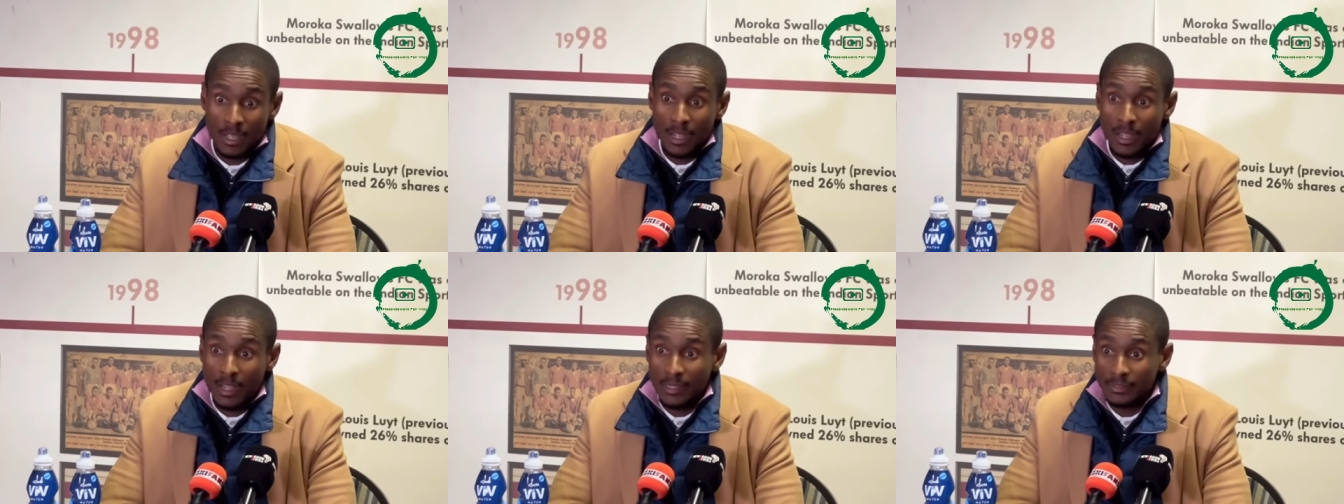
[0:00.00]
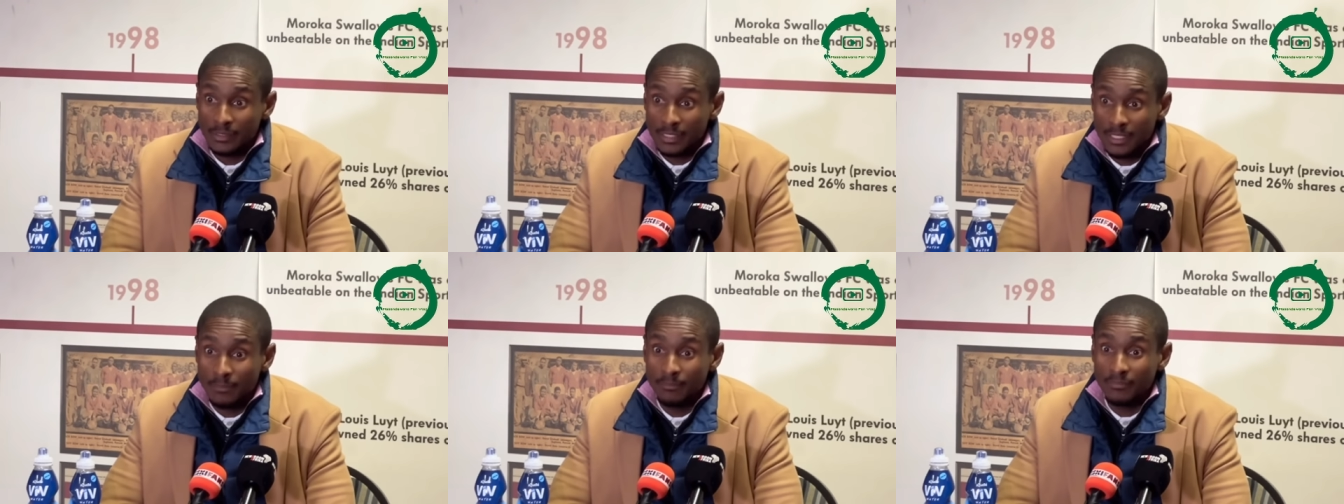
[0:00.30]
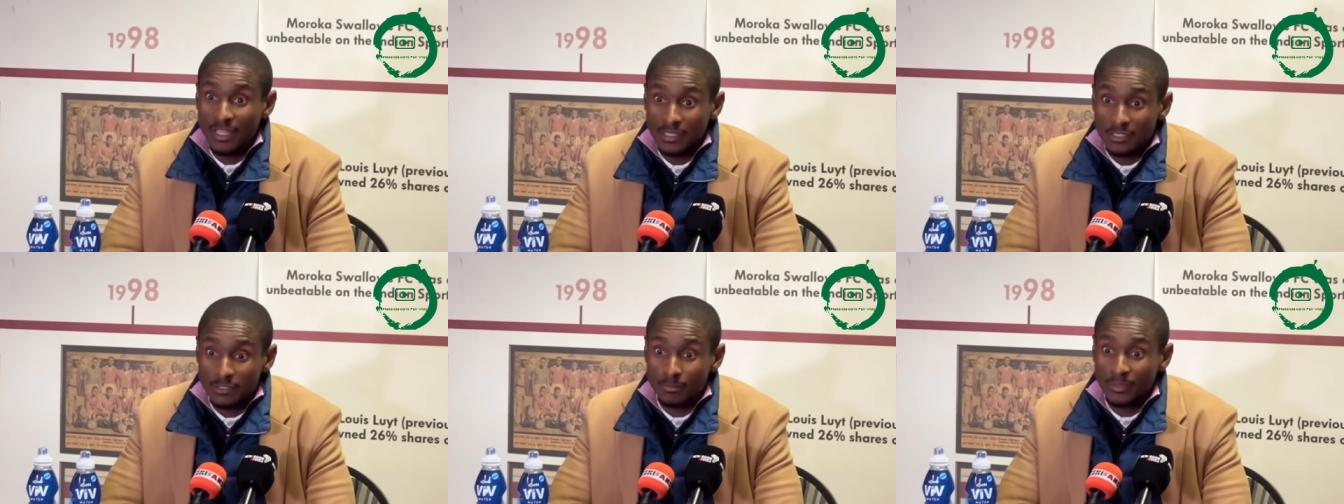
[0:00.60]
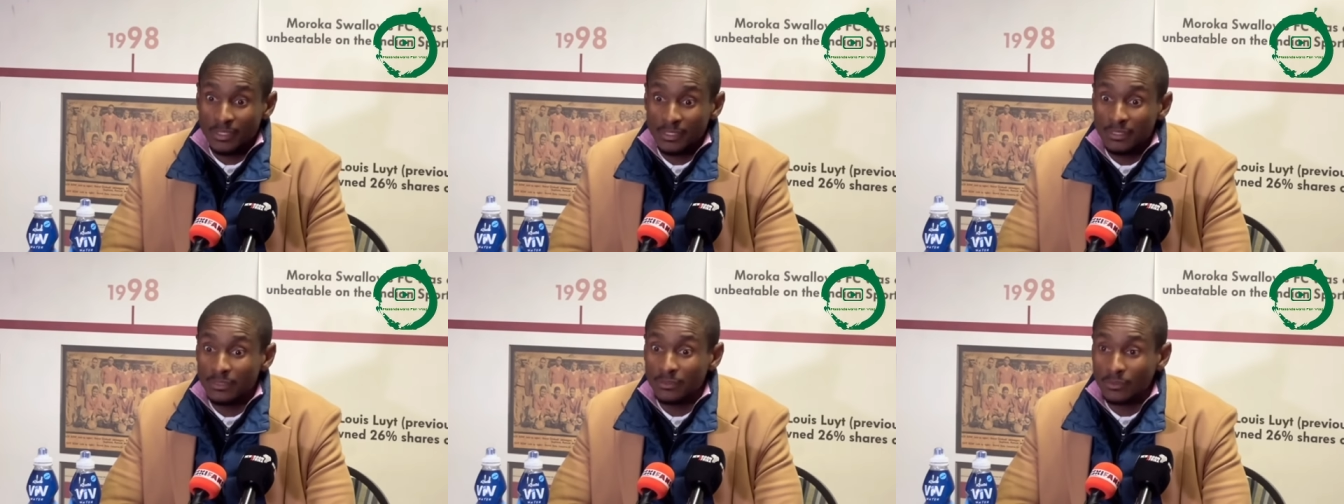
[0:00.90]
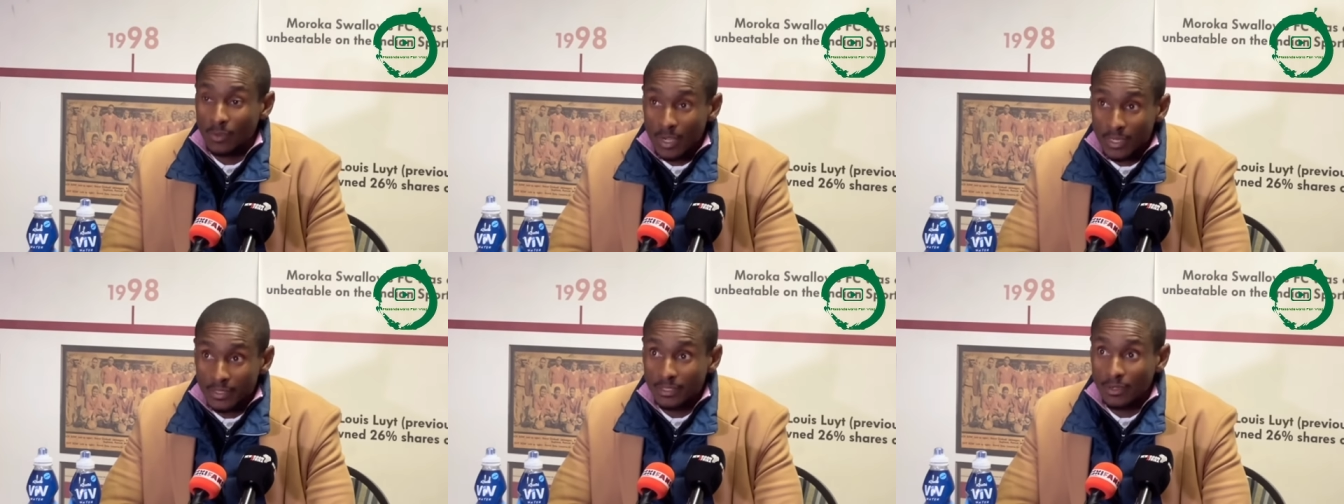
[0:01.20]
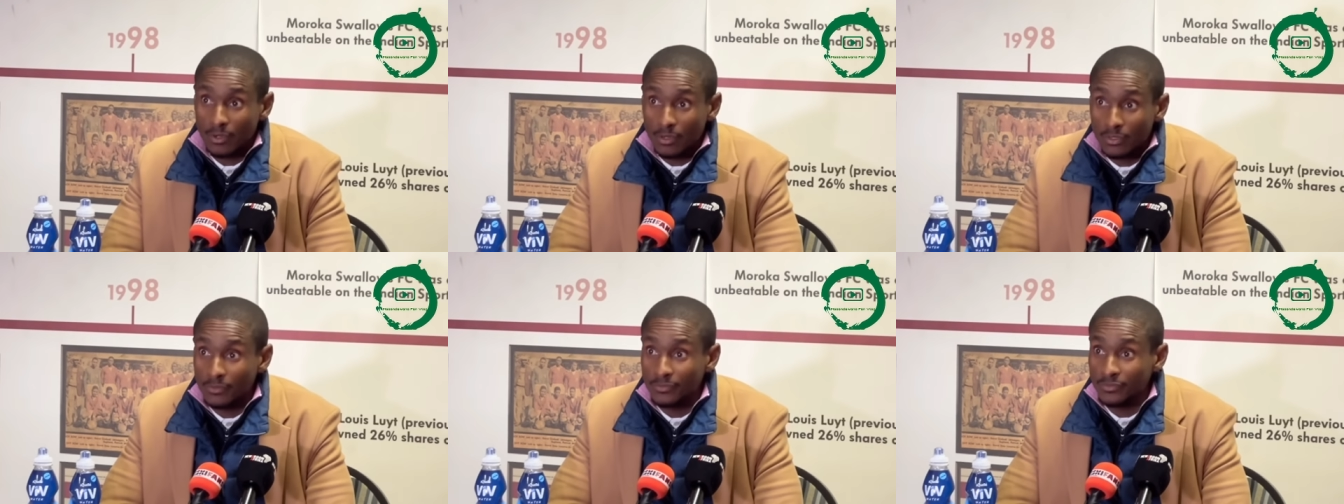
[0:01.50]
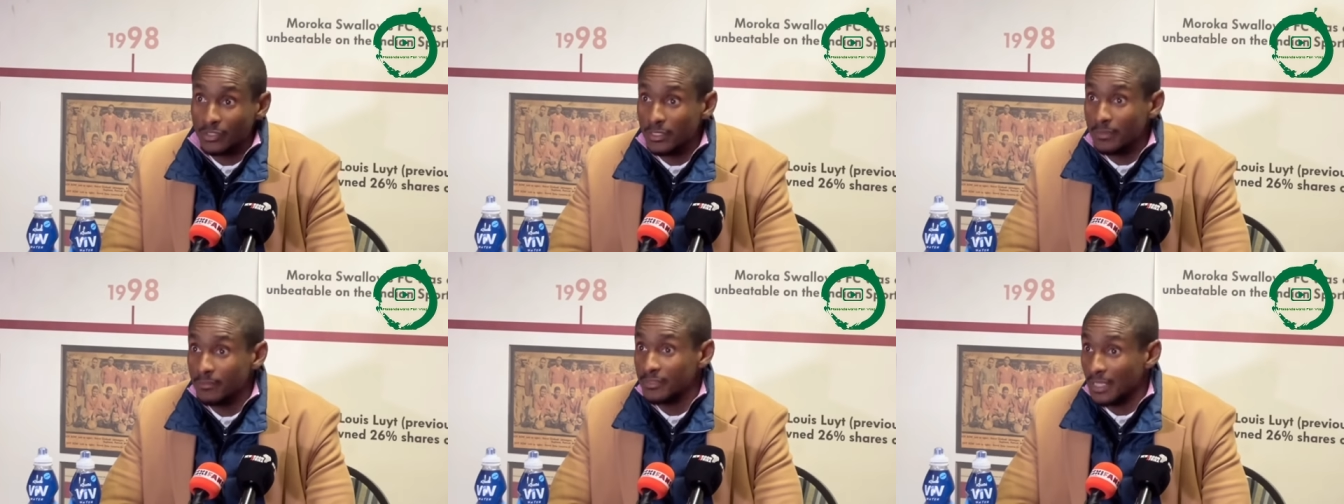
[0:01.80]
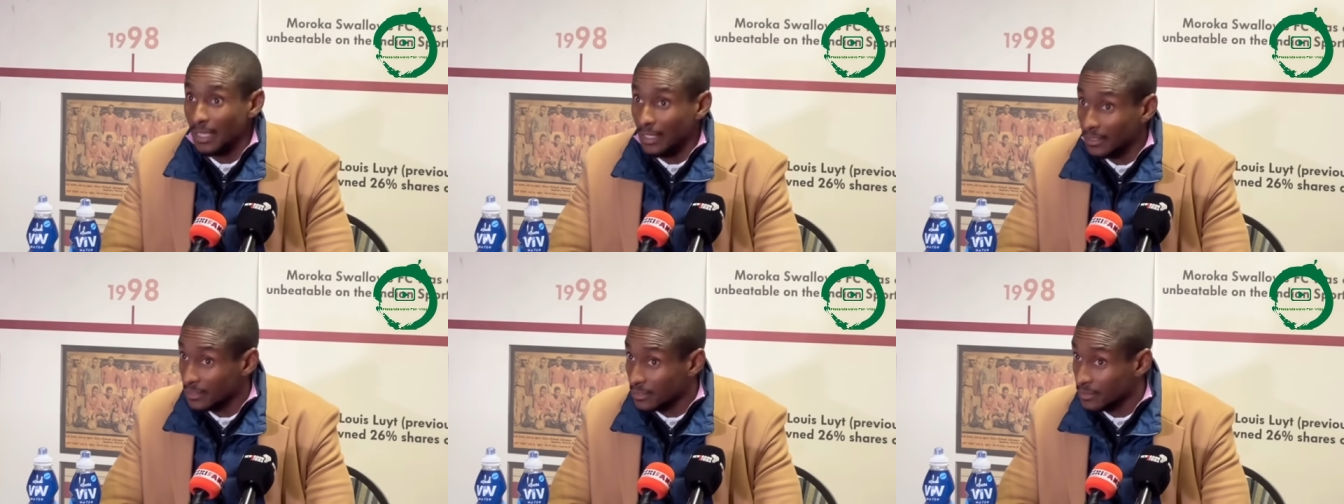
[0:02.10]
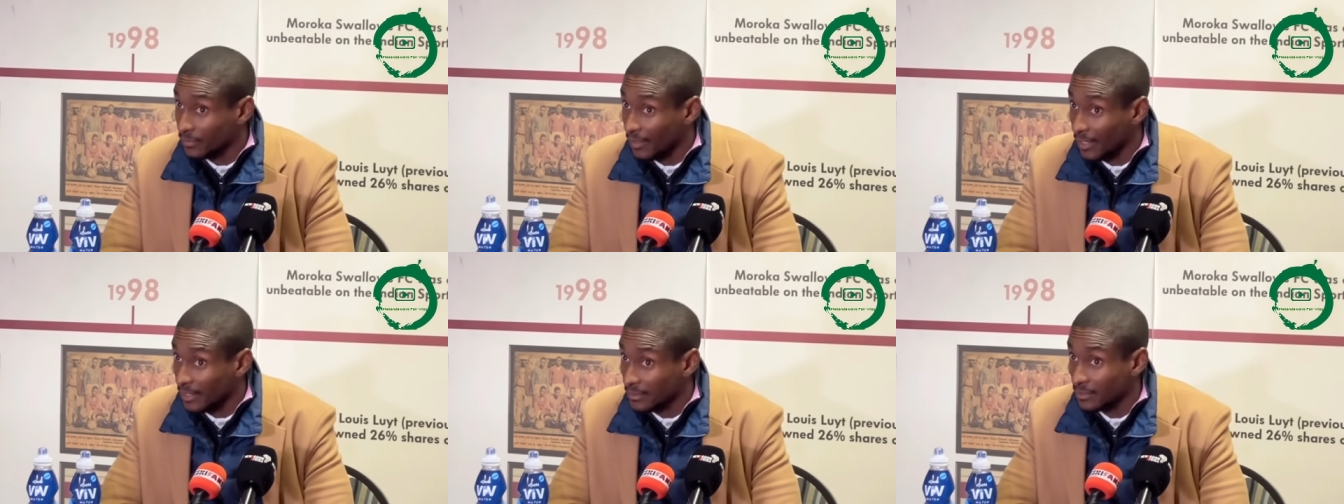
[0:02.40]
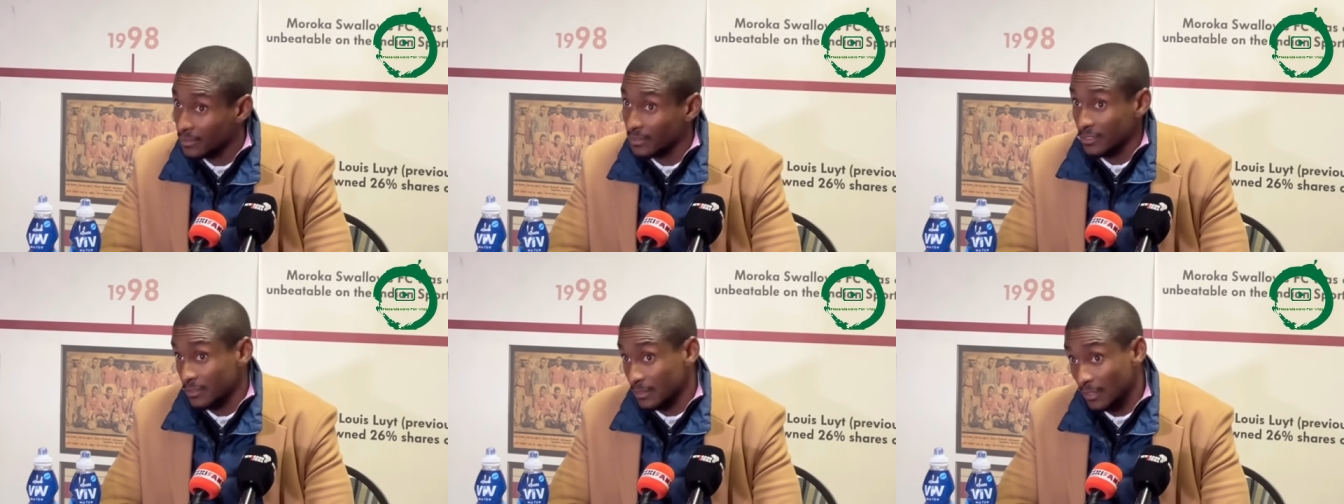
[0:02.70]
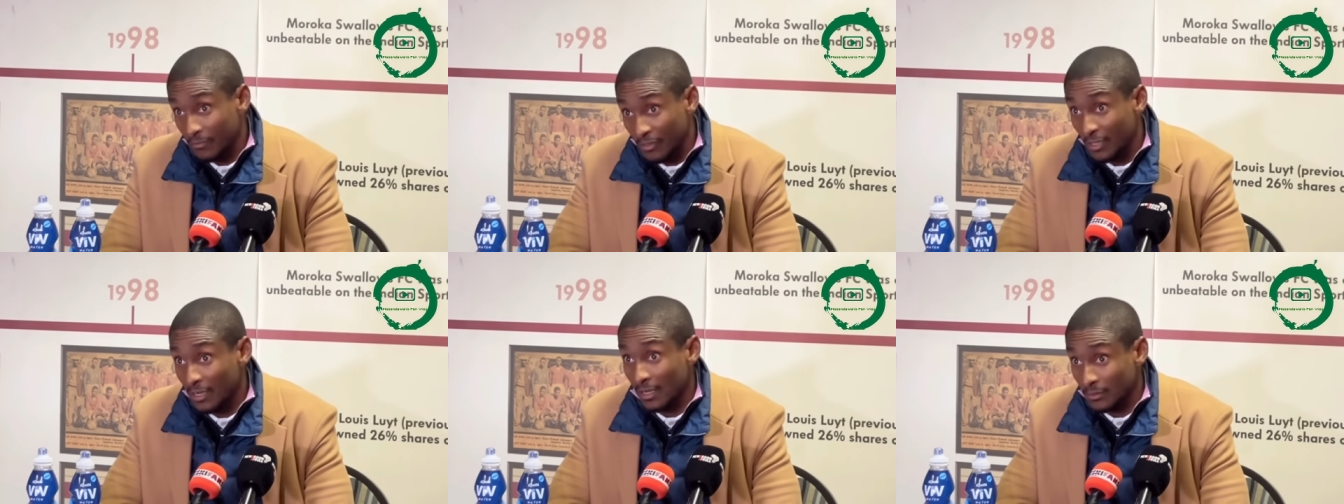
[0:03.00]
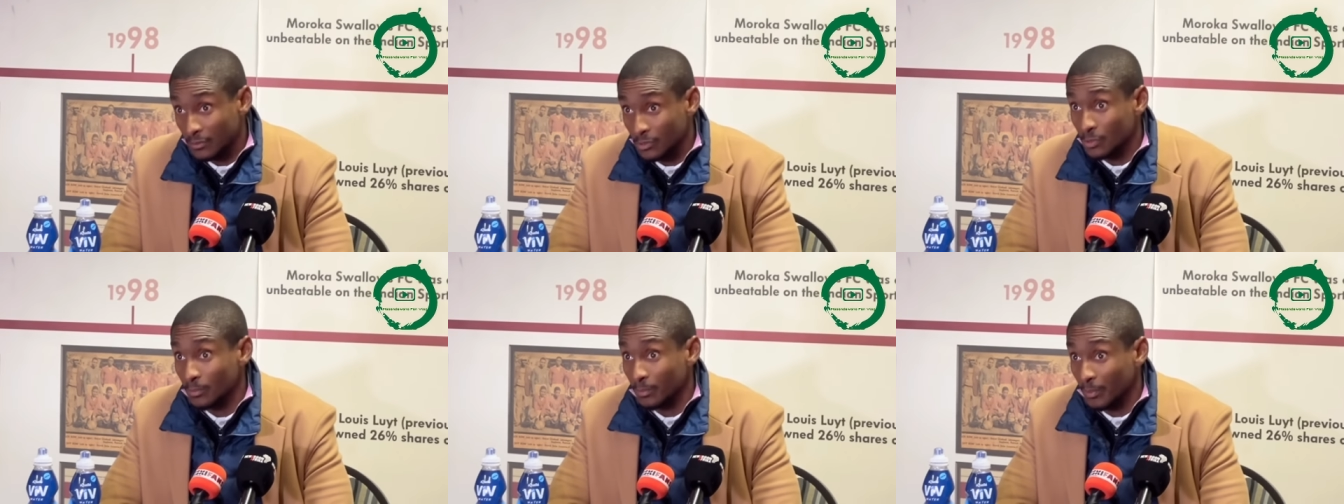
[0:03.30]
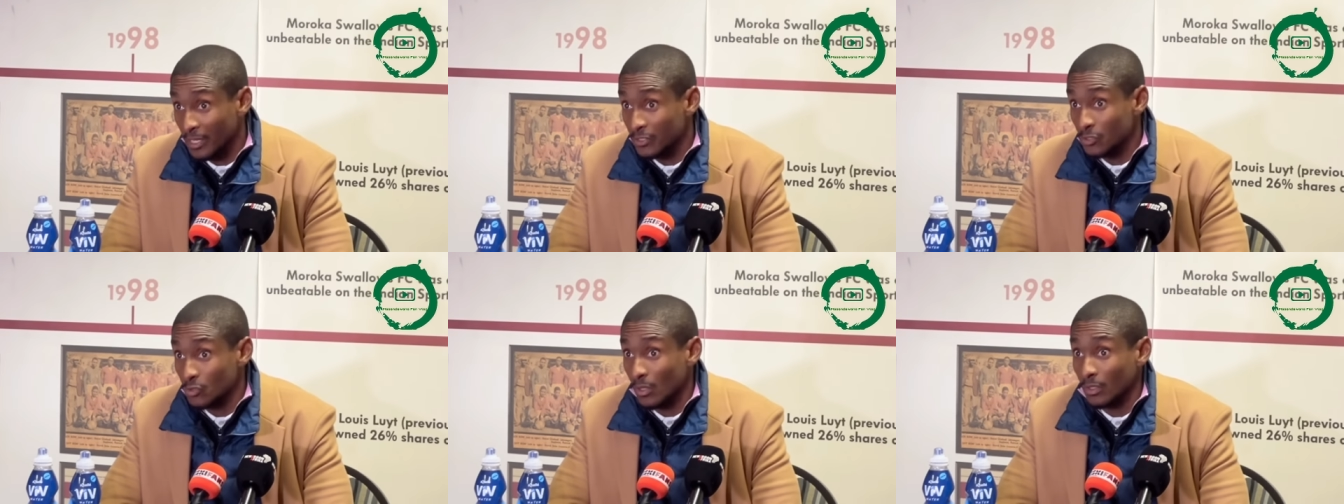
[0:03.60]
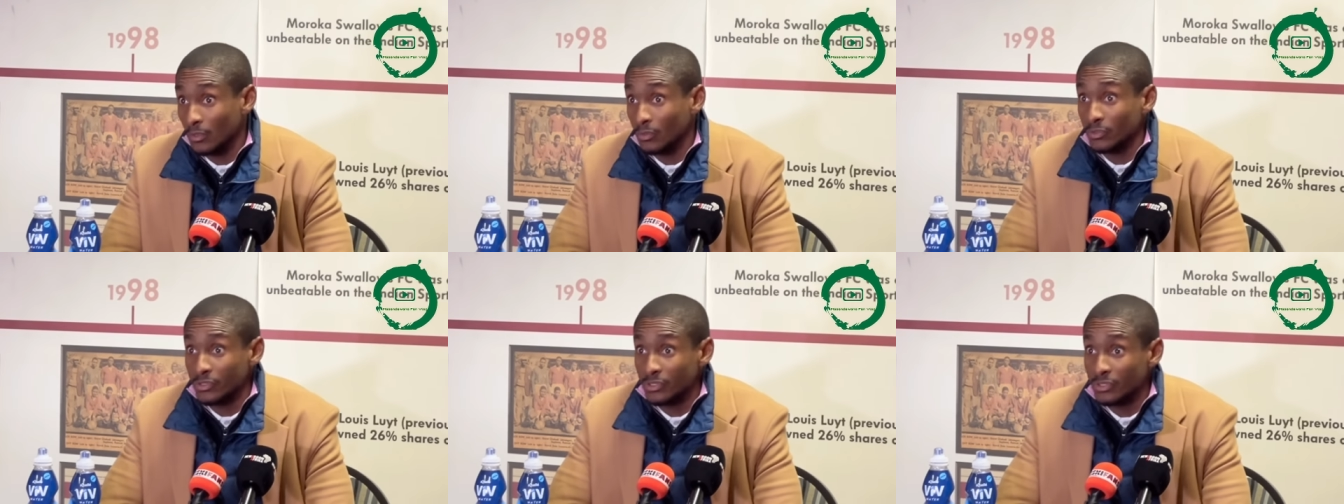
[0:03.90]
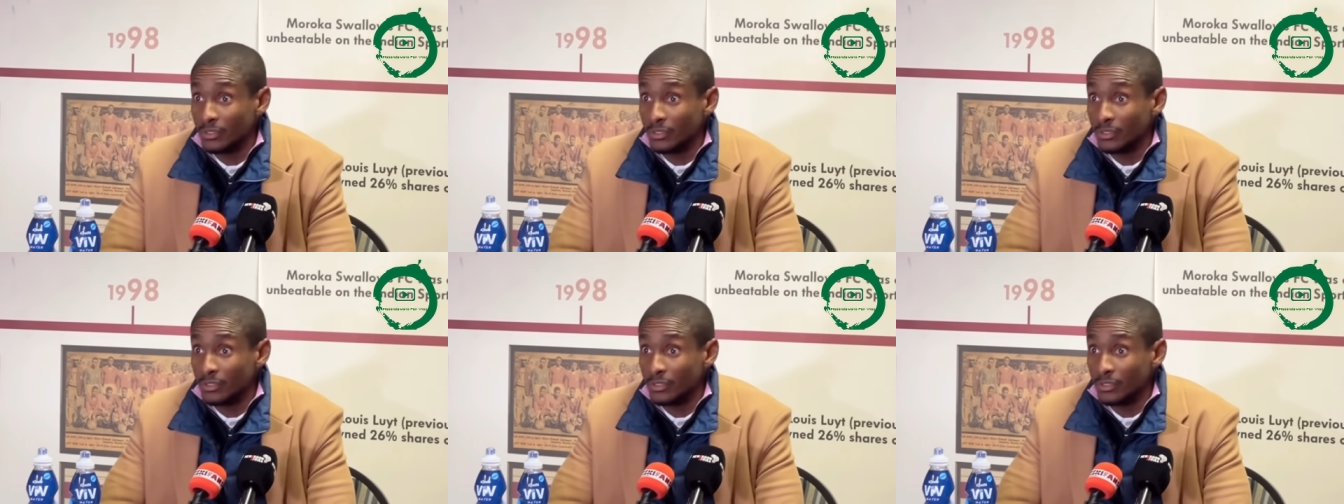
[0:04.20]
a team that's beaten quite a lot of teams and is fighting it's difficult to play swallows